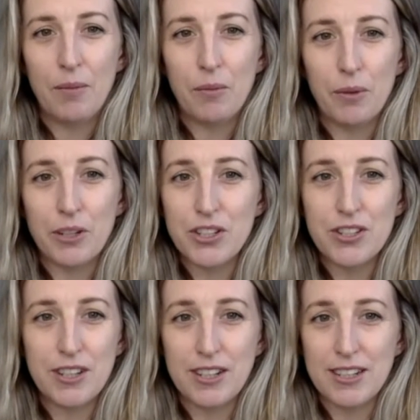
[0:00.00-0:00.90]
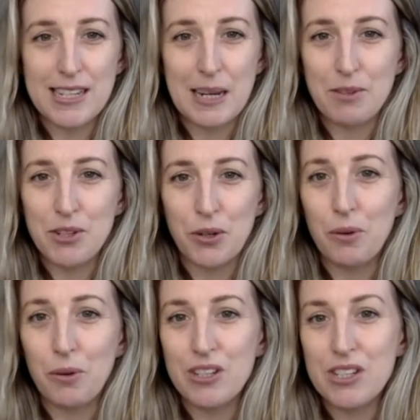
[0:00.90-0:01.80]
which didn't seem to
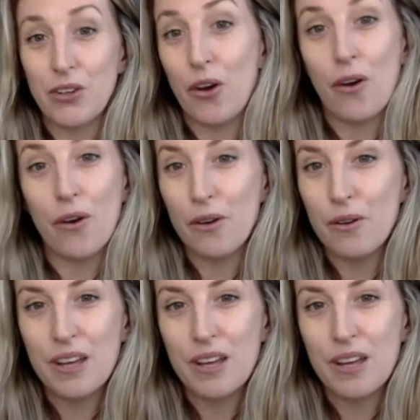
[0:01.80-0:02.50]
want to go,